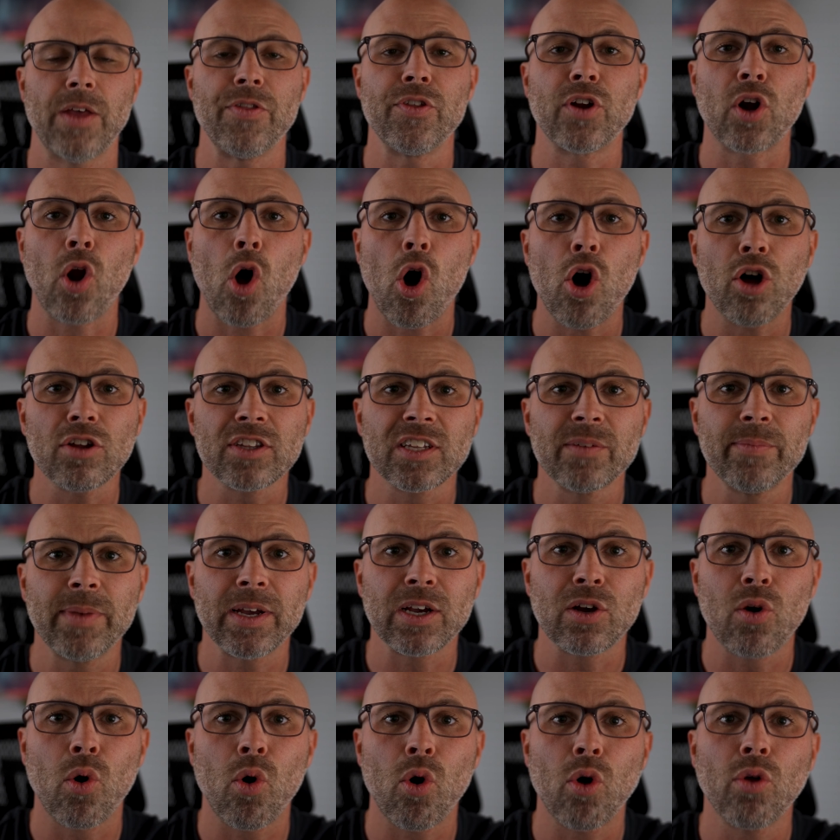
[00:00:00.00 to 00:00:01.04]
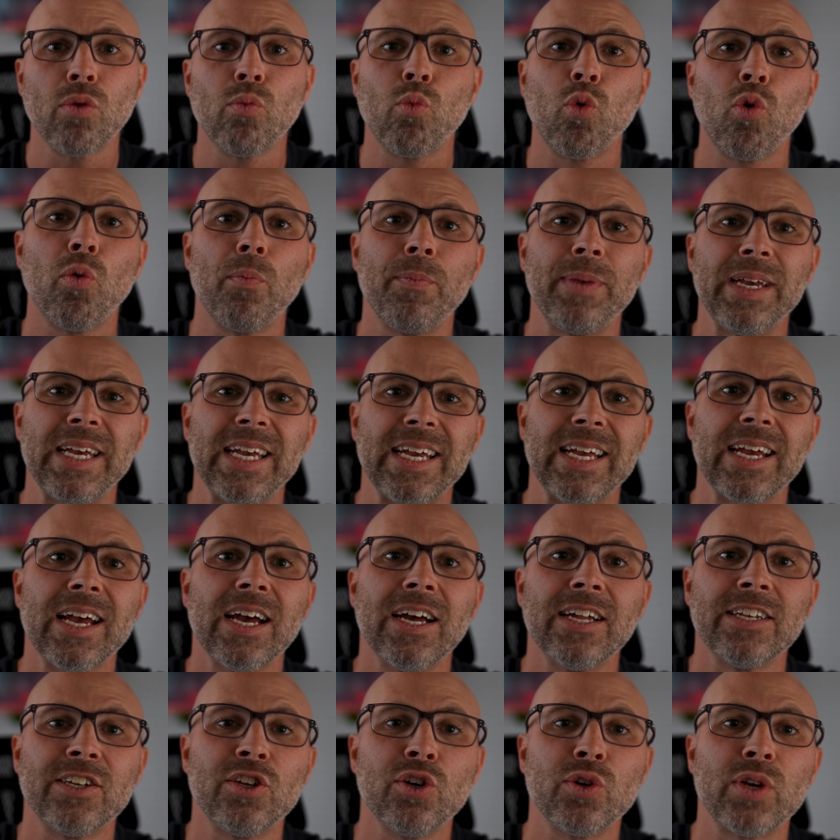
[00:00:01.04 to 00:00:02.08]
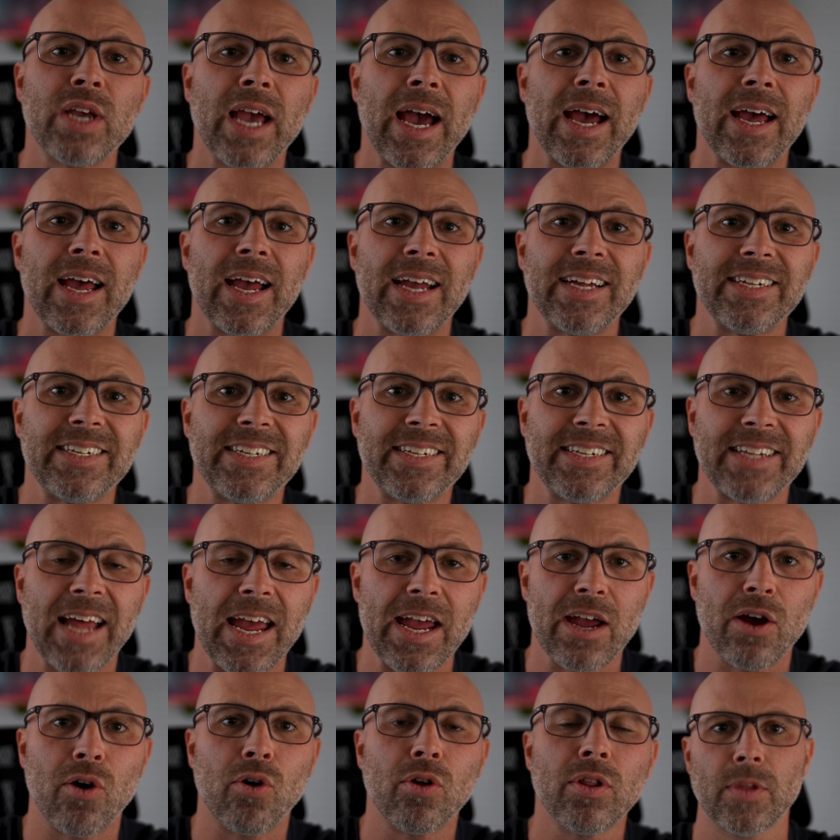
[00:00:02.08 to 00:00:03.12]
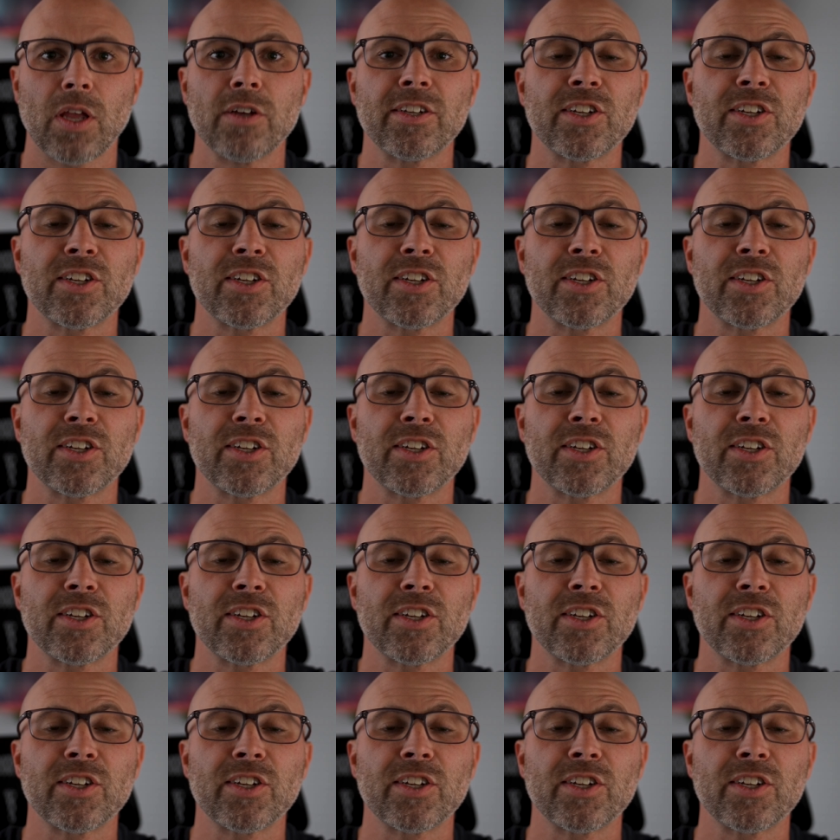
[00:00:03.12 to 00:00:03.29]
and their ultimate goal will be to get a sale.